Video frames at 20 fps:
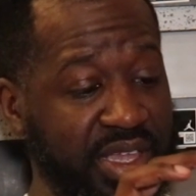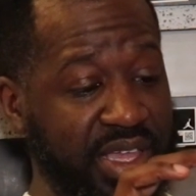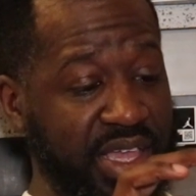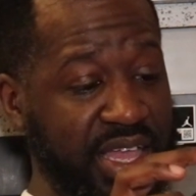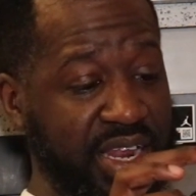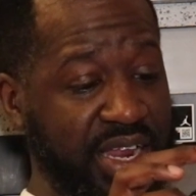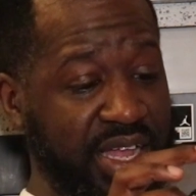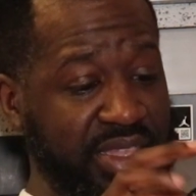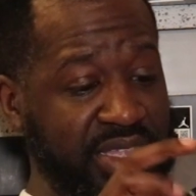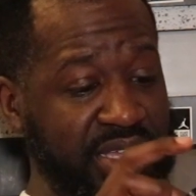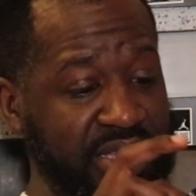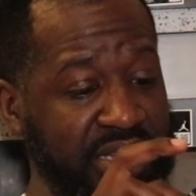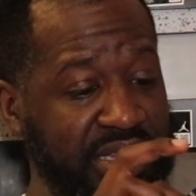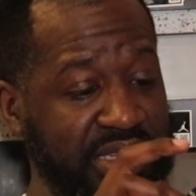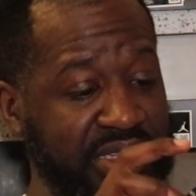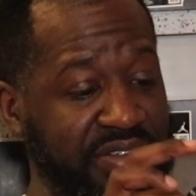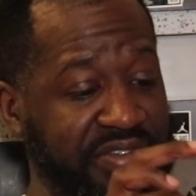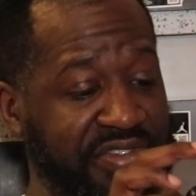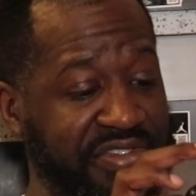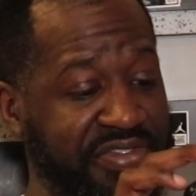And I think
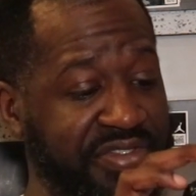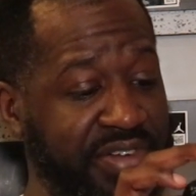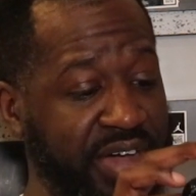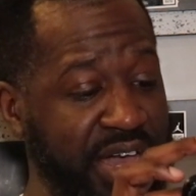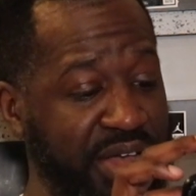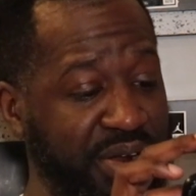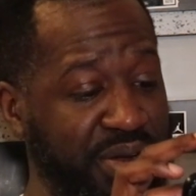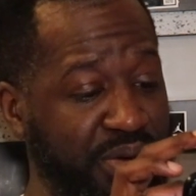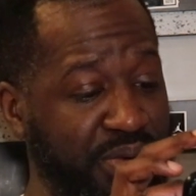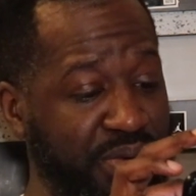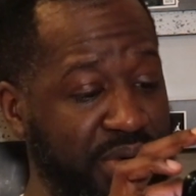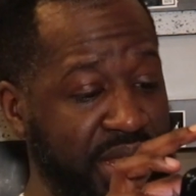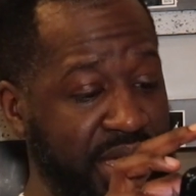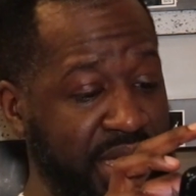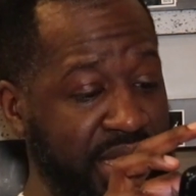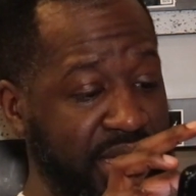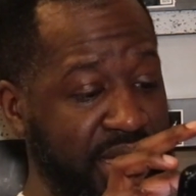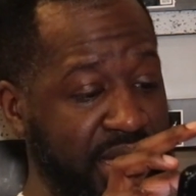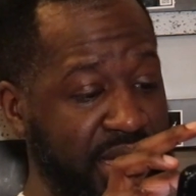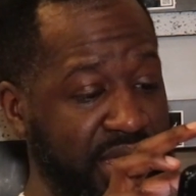this is the final one
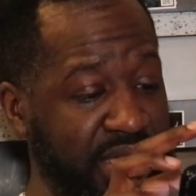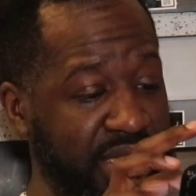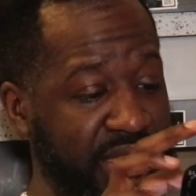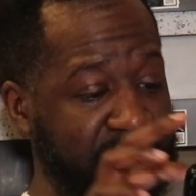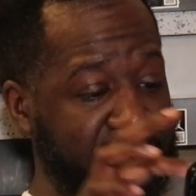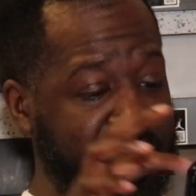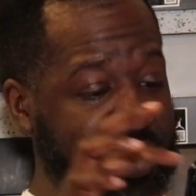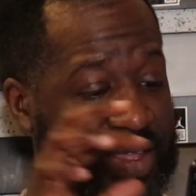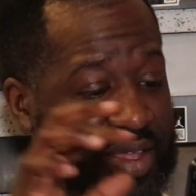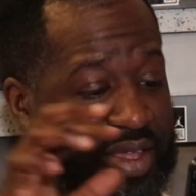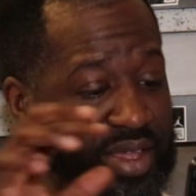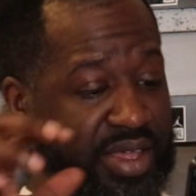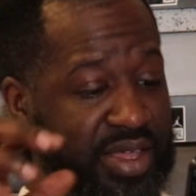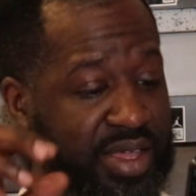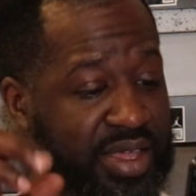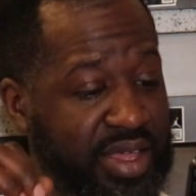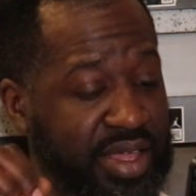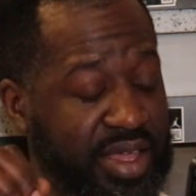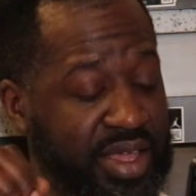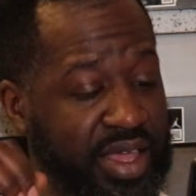I got here.
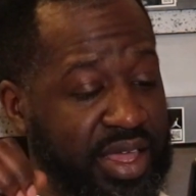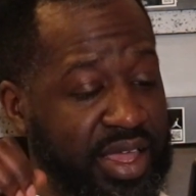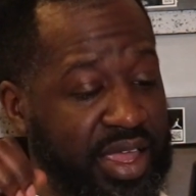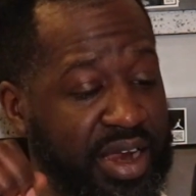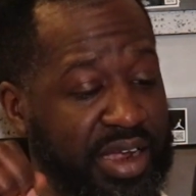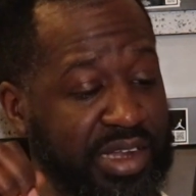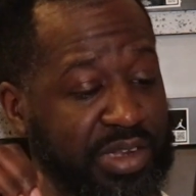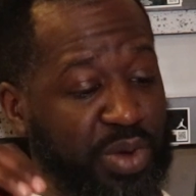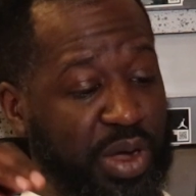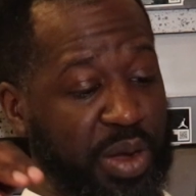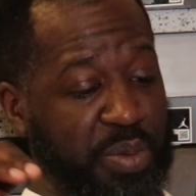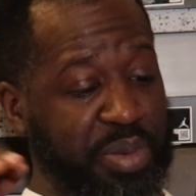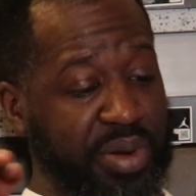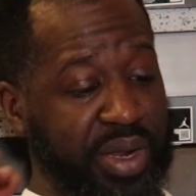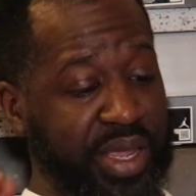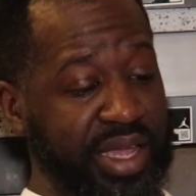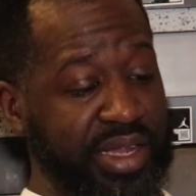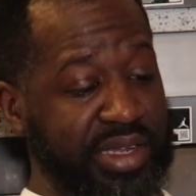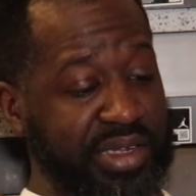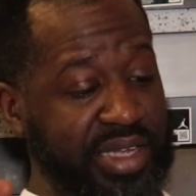Here's what
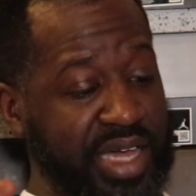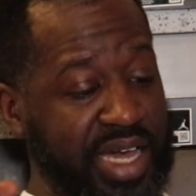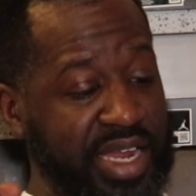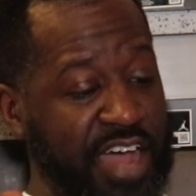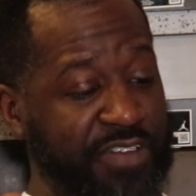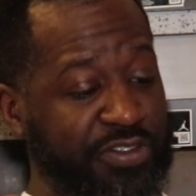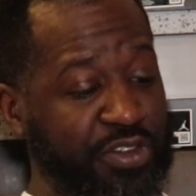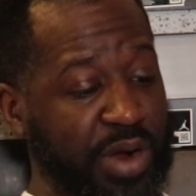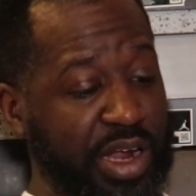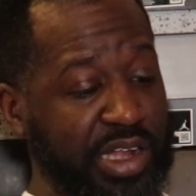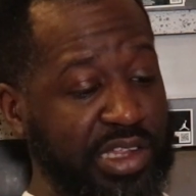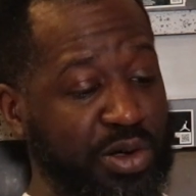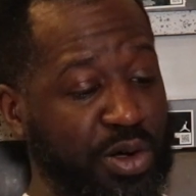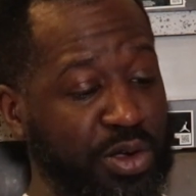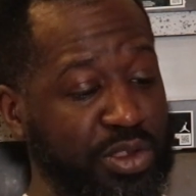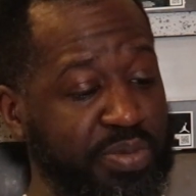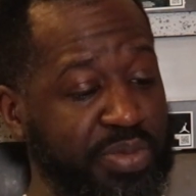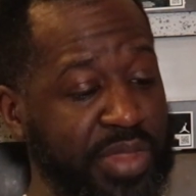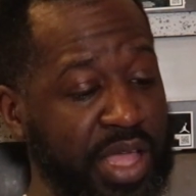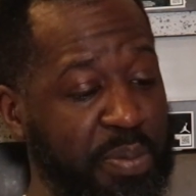Blank said after I
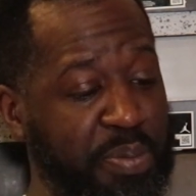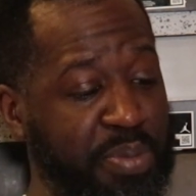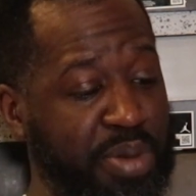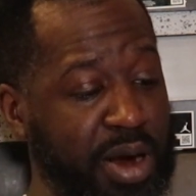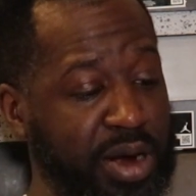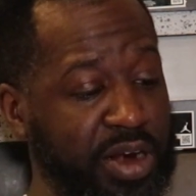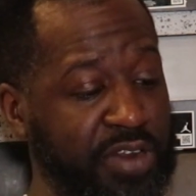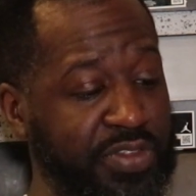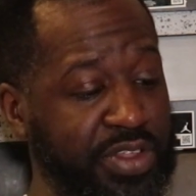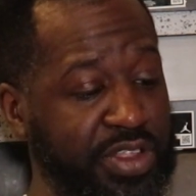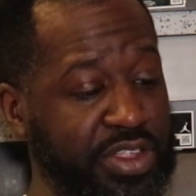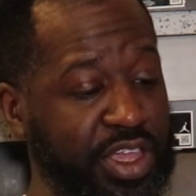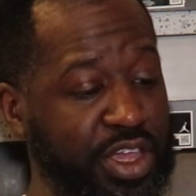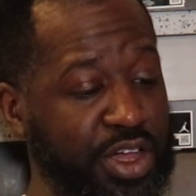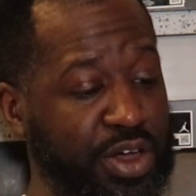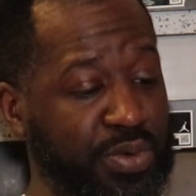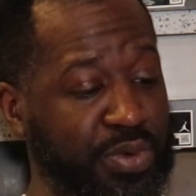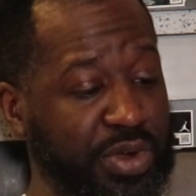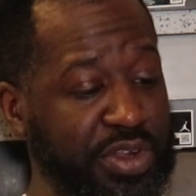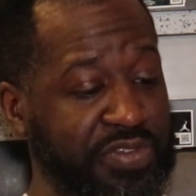told him that part of the
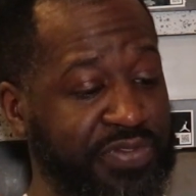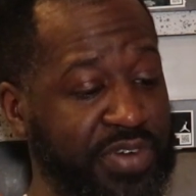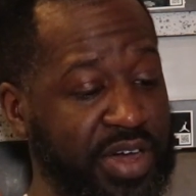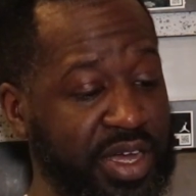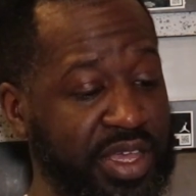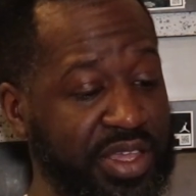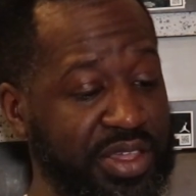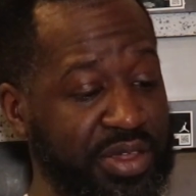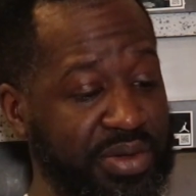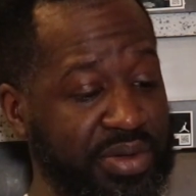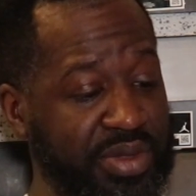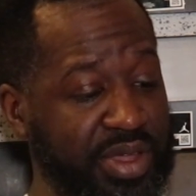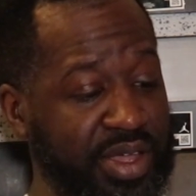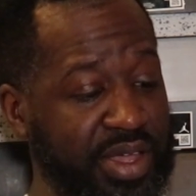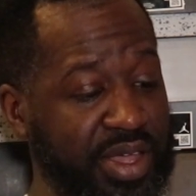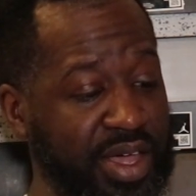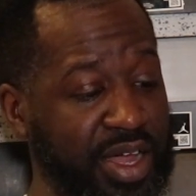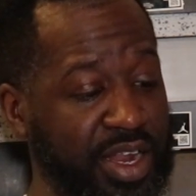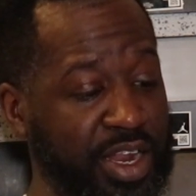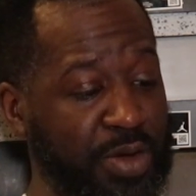deal was fucking you.
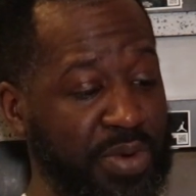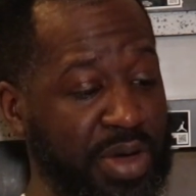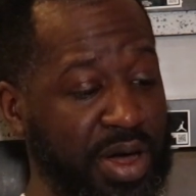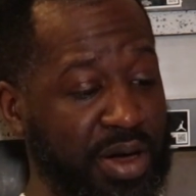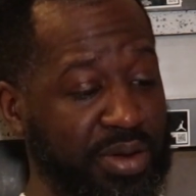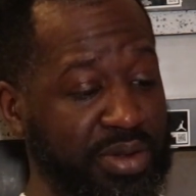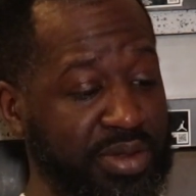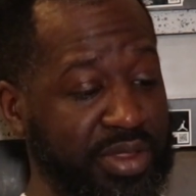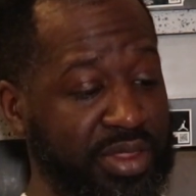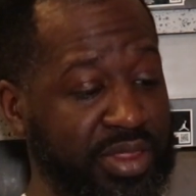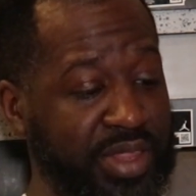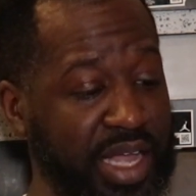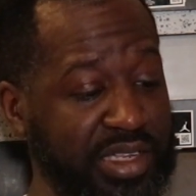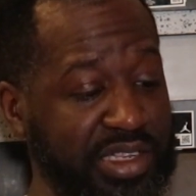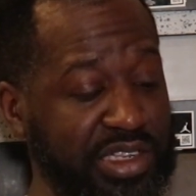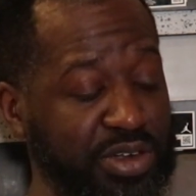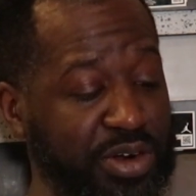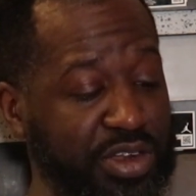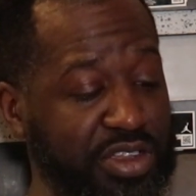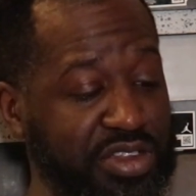LOL,
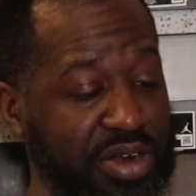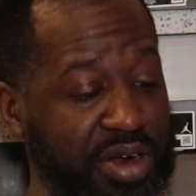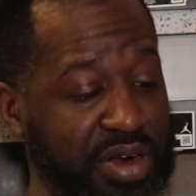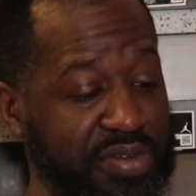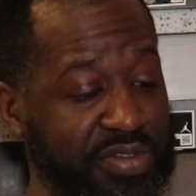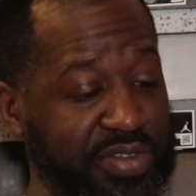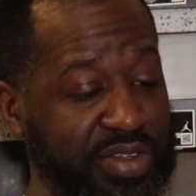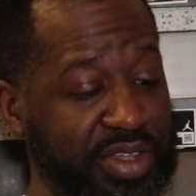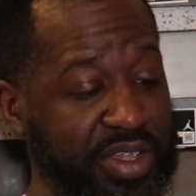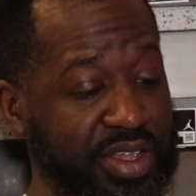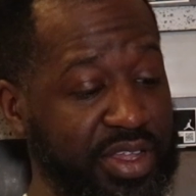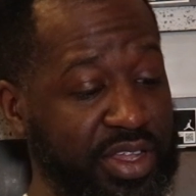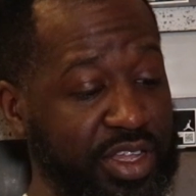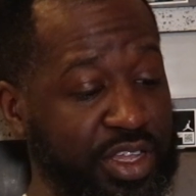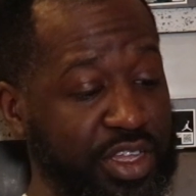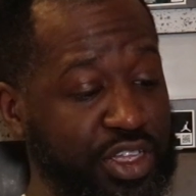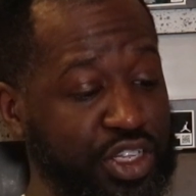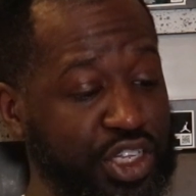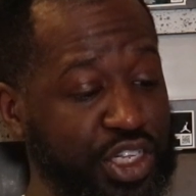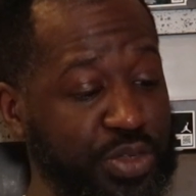that's your turf.
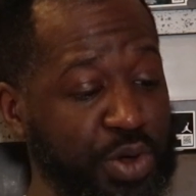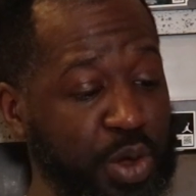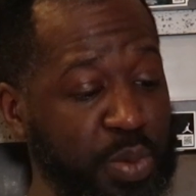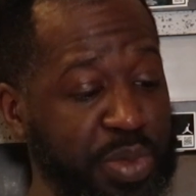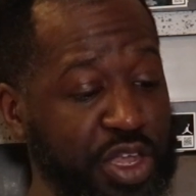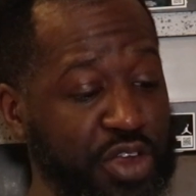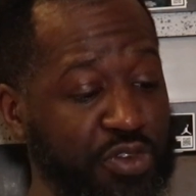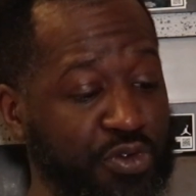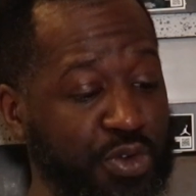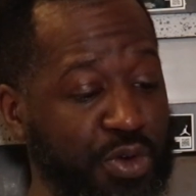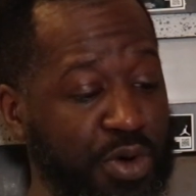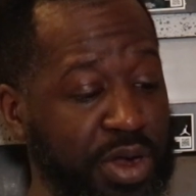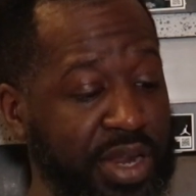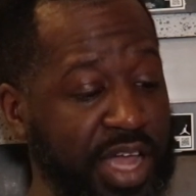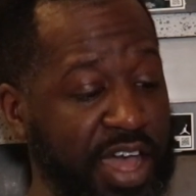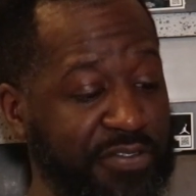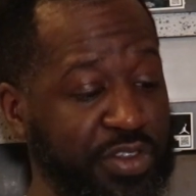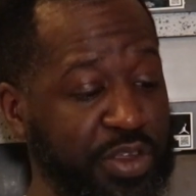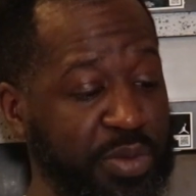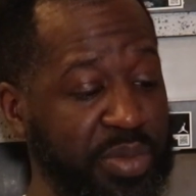She will be
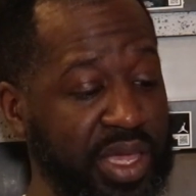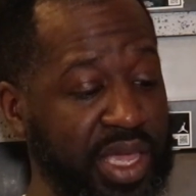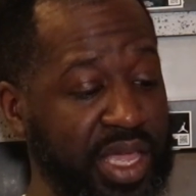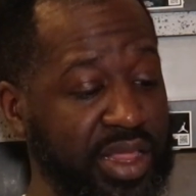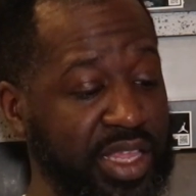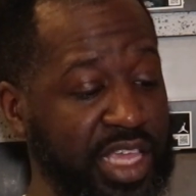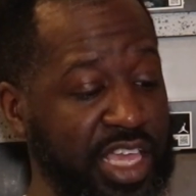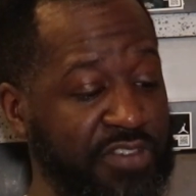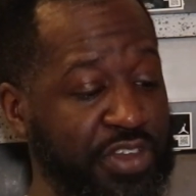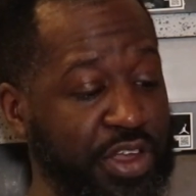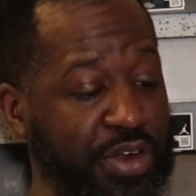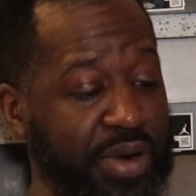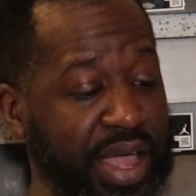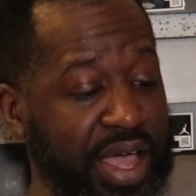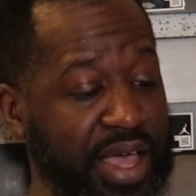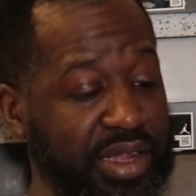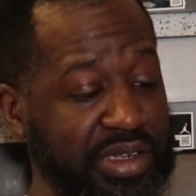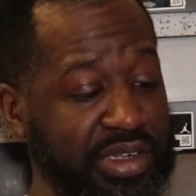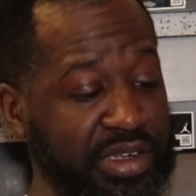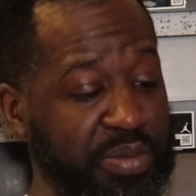ruined after me and leave your
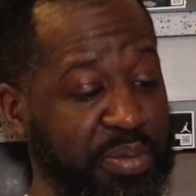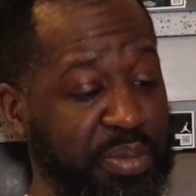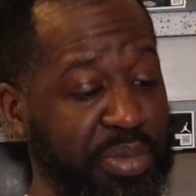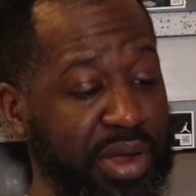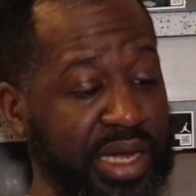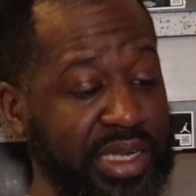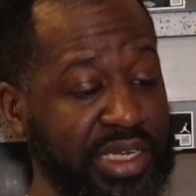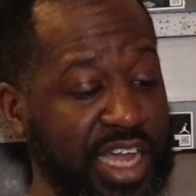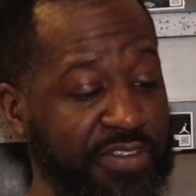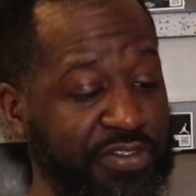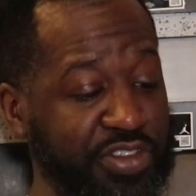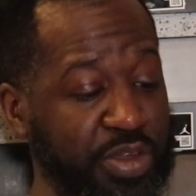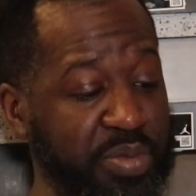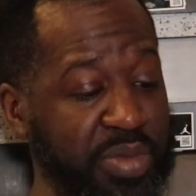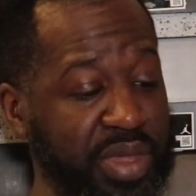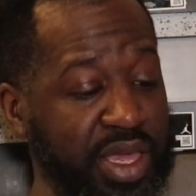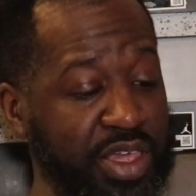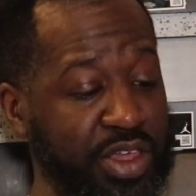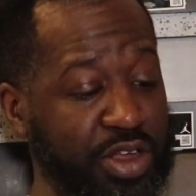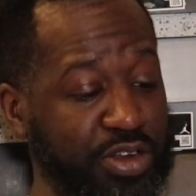ass. Plus, after
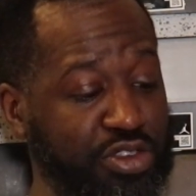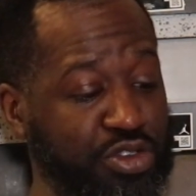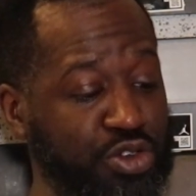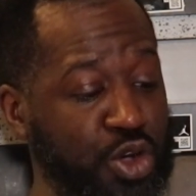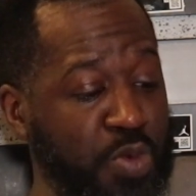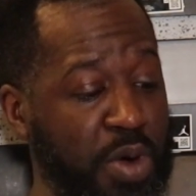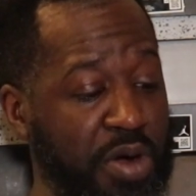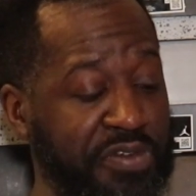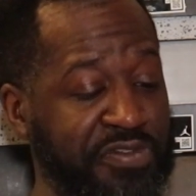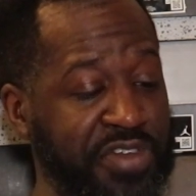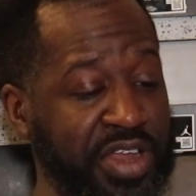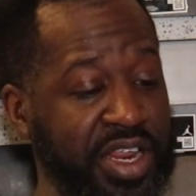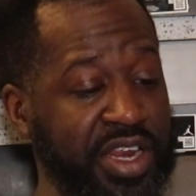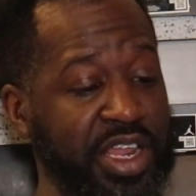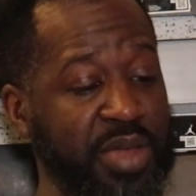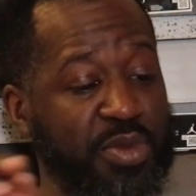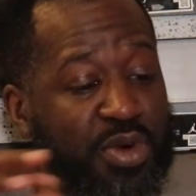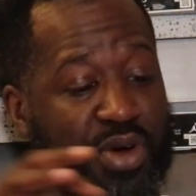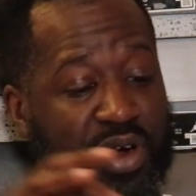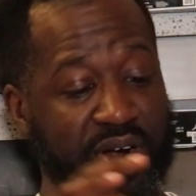me, your 2 won't fit
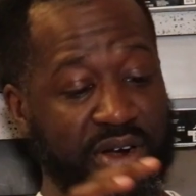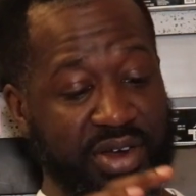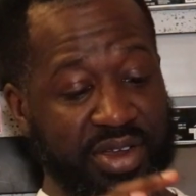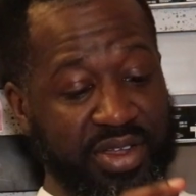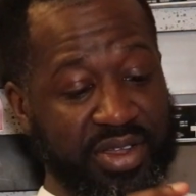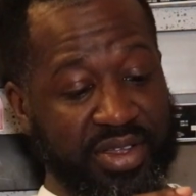anymore.